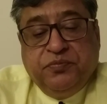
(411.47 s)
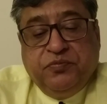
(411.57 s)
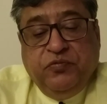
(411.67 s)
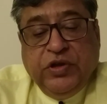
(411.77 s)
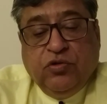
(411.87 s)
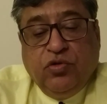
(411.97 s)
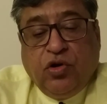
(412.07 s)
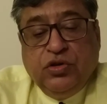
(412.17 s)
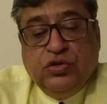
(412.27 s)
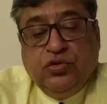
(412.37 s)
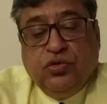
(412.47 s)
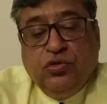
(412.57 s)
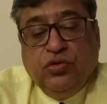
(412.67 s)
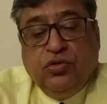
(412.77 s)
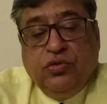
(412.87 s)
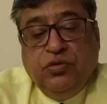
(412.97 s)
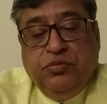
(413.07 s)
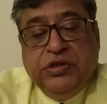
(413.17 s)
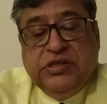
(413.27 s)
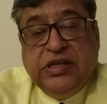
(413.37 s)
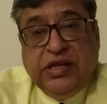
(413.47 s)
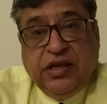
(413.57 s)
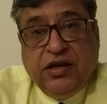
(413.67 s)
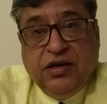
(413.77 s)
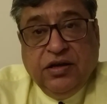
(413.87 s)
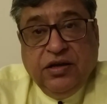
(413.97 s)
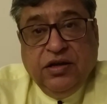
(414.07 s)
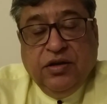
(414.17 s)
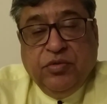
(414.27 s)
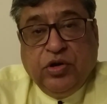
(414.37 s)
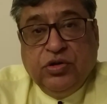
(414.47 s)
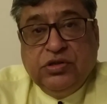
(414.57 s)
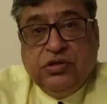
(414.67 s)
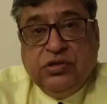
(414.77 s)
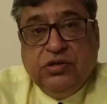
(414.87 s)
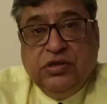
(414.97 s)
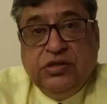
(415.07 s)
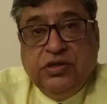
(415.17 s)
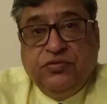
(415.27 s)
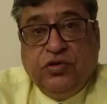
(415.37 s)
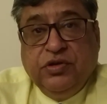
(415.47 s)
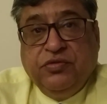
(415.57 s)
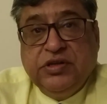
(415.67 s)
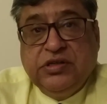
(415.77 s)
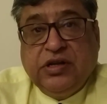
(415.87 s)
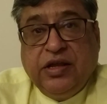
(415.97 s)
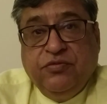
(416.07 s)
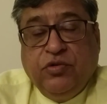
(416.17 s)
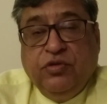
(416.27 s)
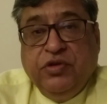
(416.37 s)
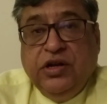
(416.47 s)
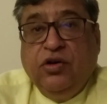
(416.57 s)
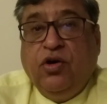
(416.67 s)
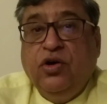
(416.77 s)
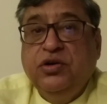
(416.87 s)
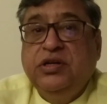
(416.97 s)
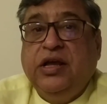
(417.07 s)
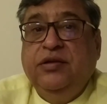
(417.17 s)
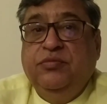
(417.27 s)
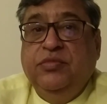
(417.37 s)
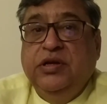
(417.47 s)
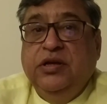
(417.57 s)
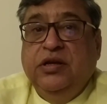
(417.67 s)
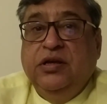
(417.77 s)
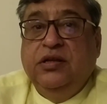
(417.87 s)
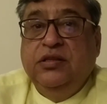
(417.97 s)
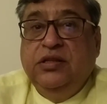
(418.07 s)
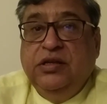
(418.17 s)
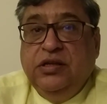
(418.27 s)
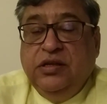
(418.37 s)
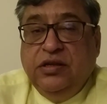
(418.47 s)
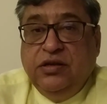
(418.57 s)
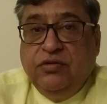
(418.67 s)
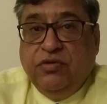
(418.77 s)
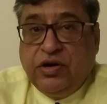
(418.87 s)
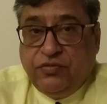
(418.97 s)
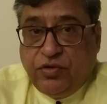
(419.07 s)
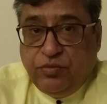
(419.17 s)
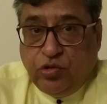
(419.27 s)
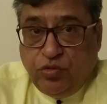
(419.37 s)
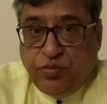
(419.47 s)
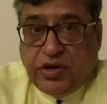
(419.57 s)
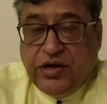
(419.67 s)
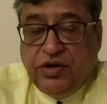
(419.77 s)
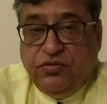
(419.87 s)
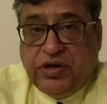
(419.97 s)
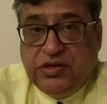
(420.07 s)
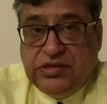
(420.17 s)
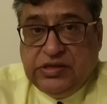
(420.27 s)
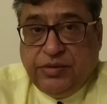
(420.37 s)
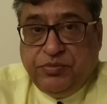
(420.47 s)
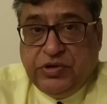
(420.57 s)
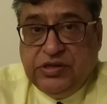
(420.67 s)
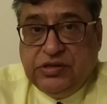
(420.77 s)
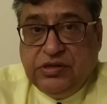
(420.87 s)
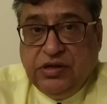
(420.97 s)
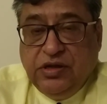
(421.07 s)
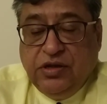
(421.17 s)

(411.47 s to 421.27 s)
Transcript: We could also be seeing, because this is for the first time for a very long time, the work from home kind of a concept is